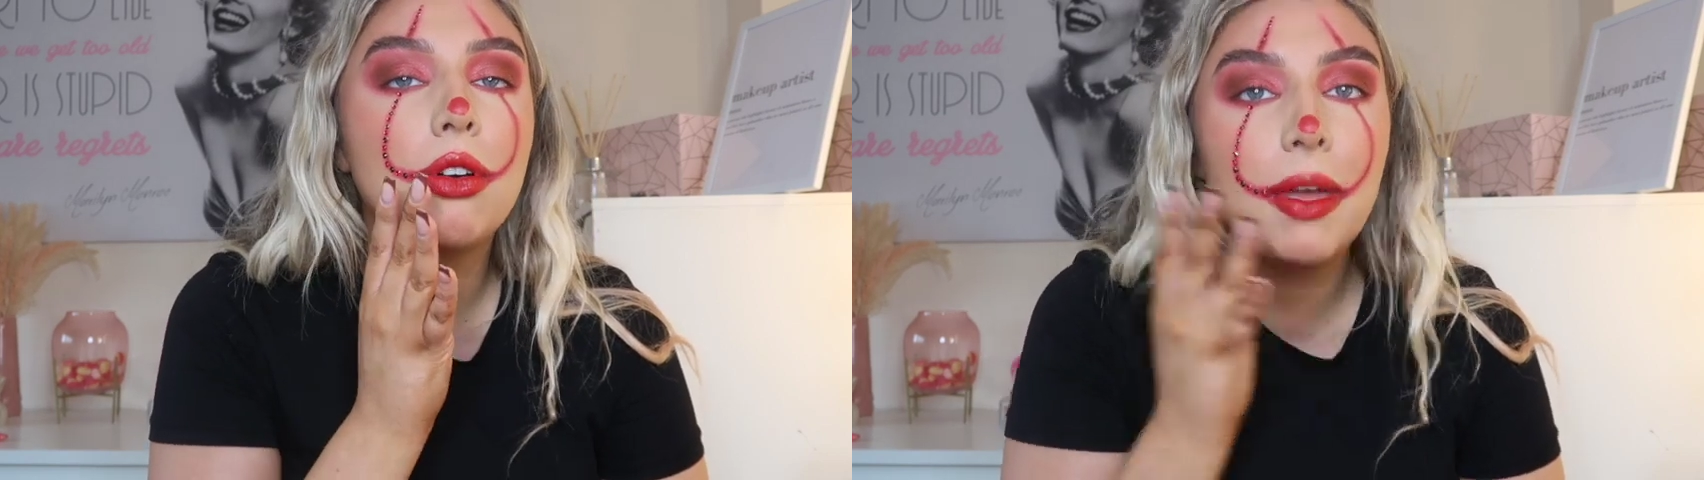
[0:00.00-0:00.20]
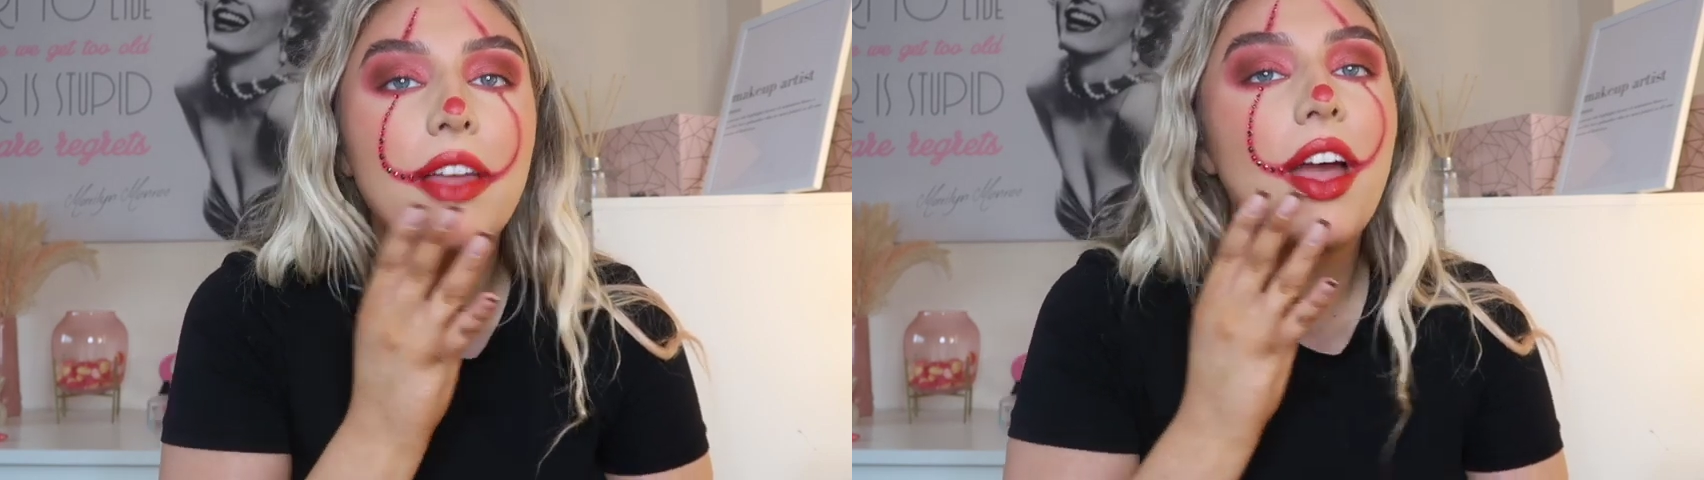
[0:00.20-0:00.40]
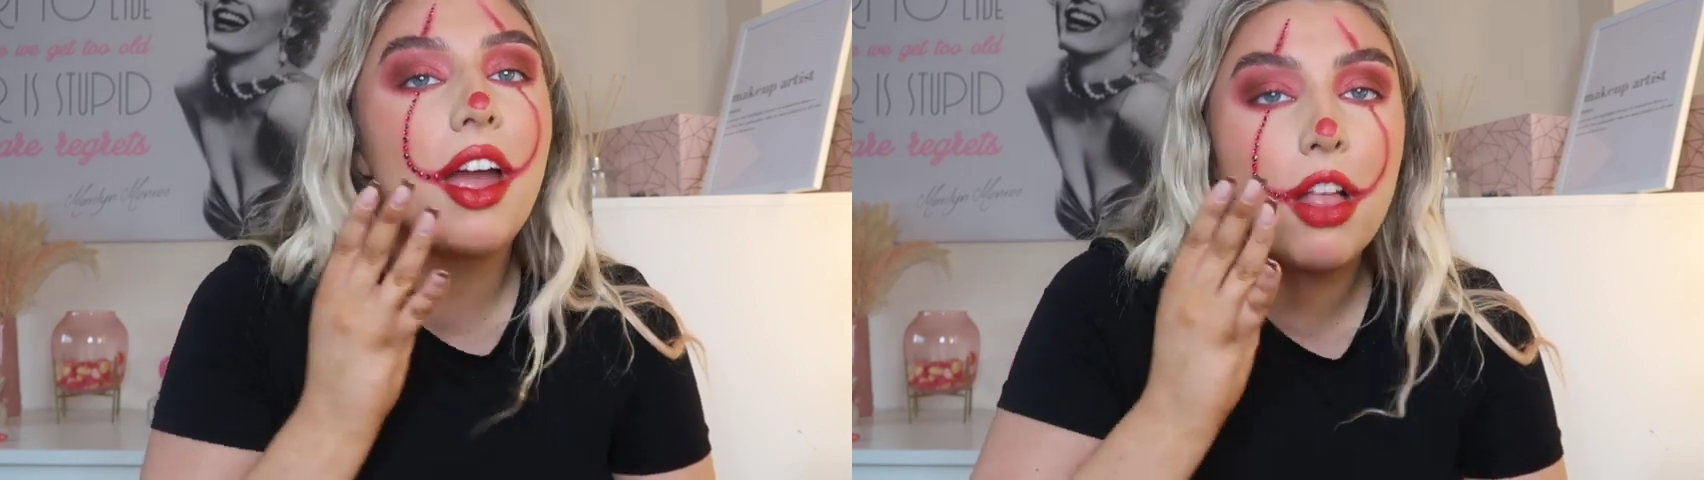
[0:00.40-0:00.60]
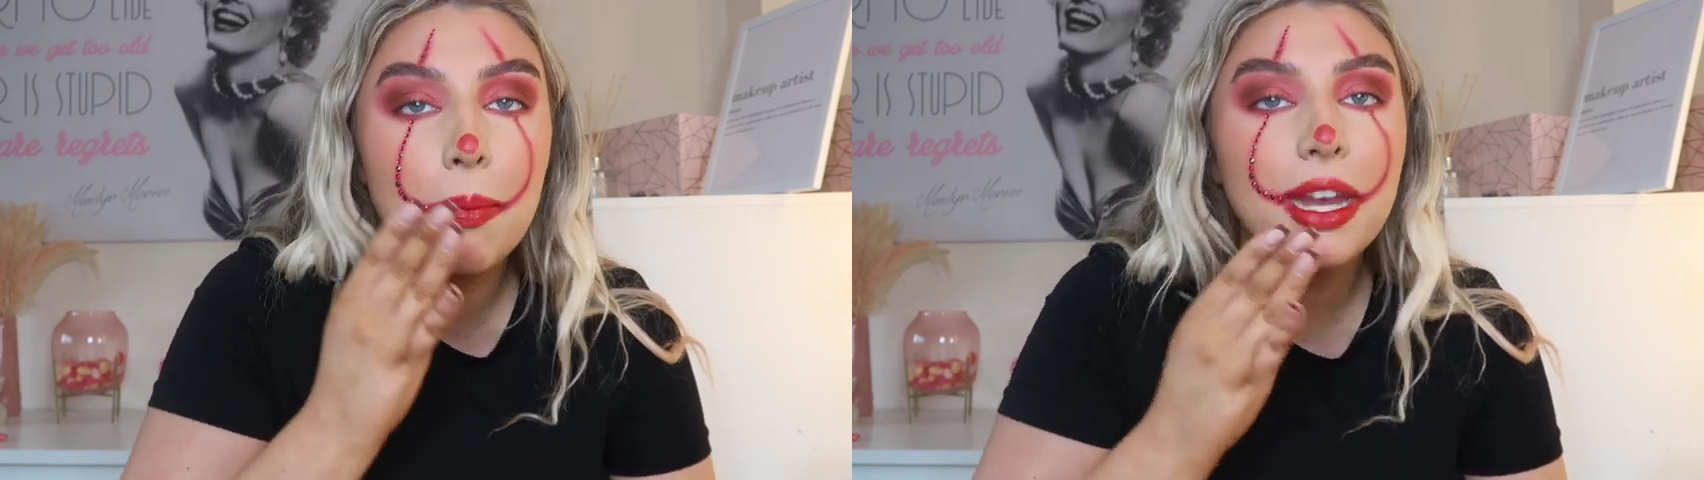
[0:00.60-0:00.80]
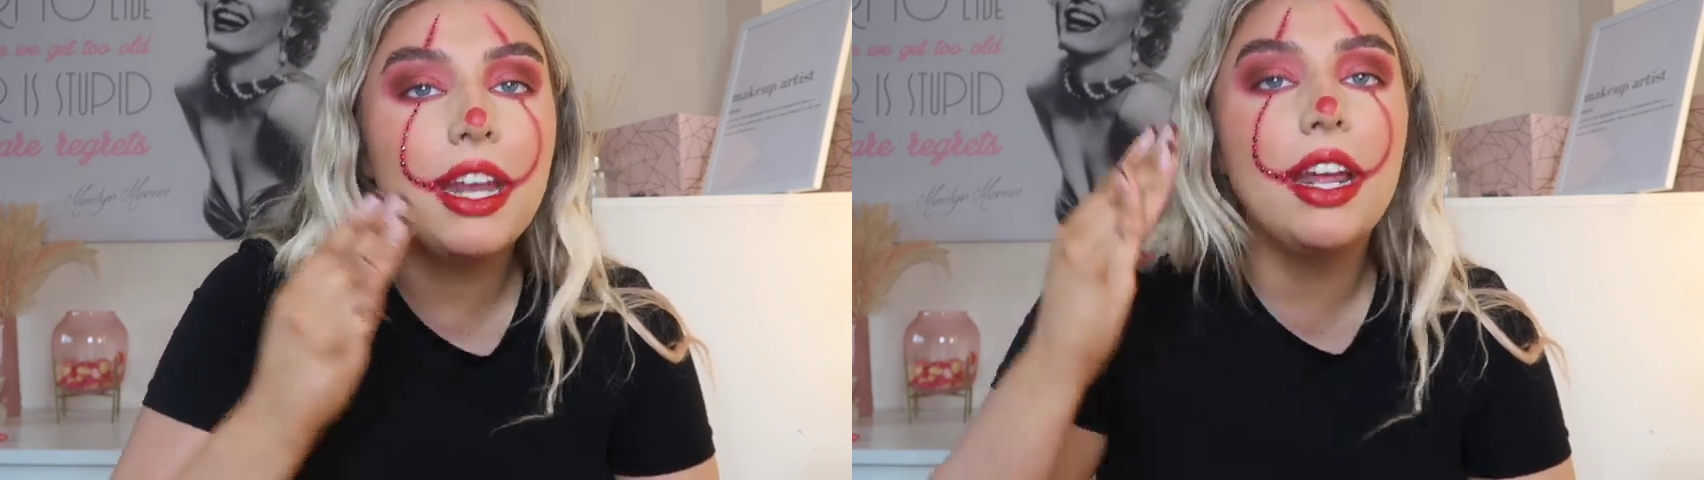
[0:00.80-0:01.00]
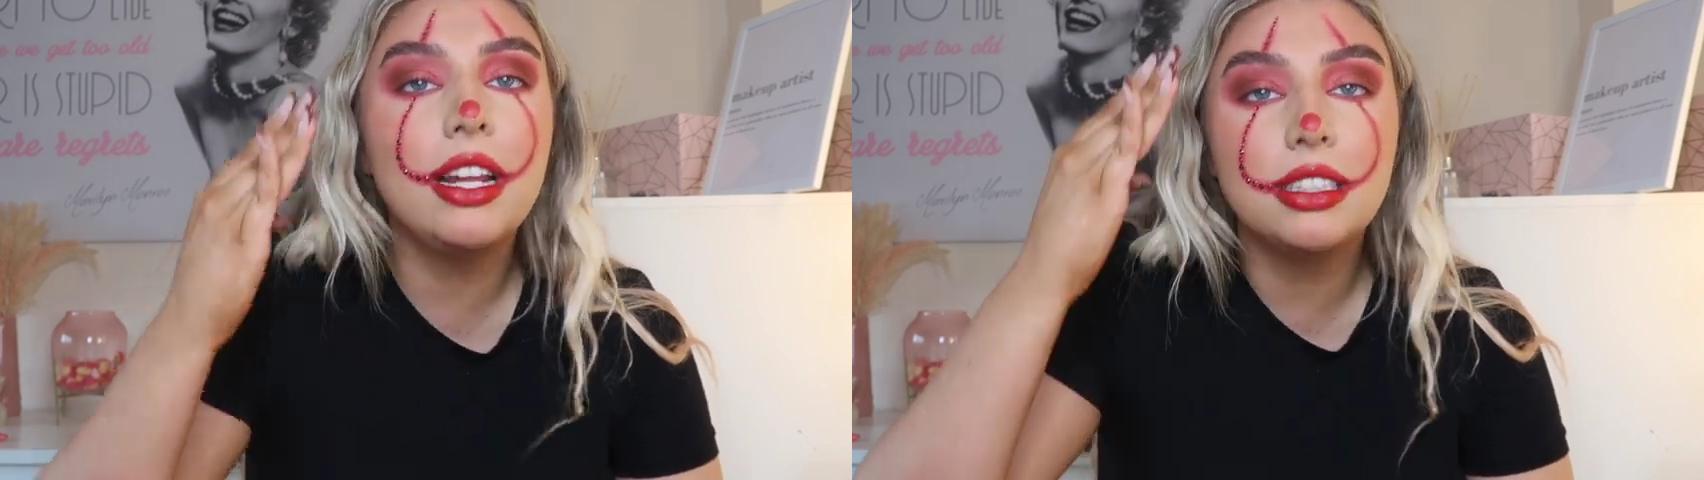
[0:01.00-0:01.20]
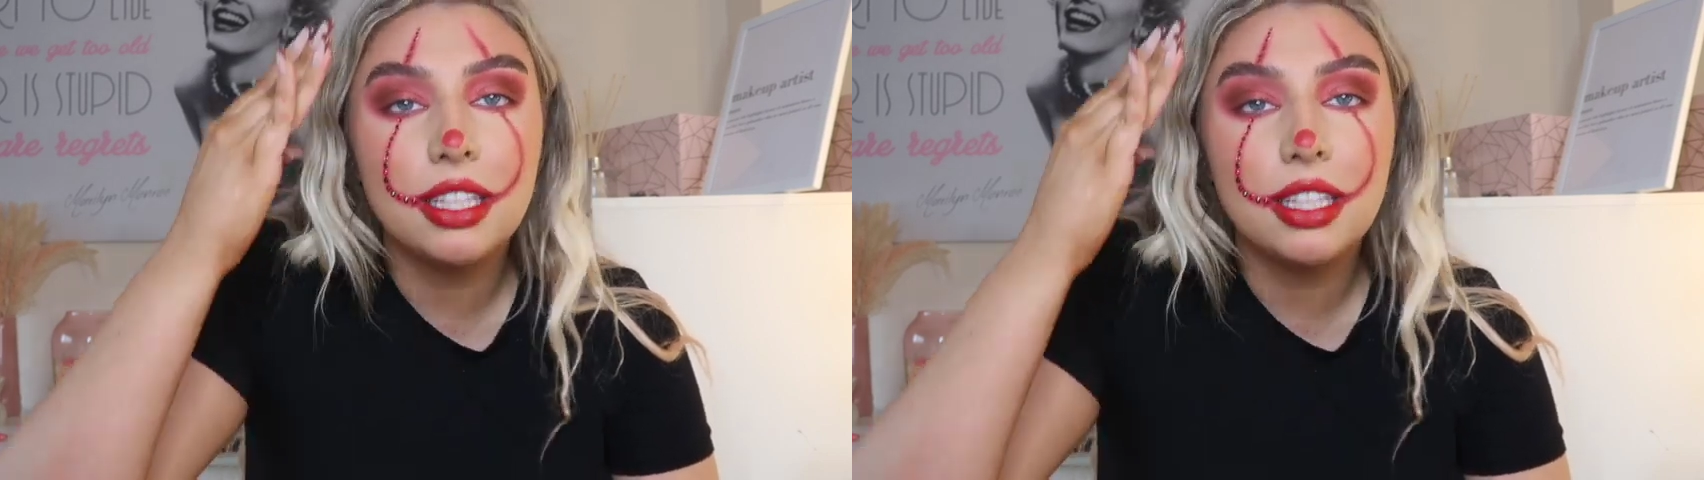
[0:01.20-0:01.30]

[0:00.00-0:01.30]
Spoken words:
big they are at the beginning,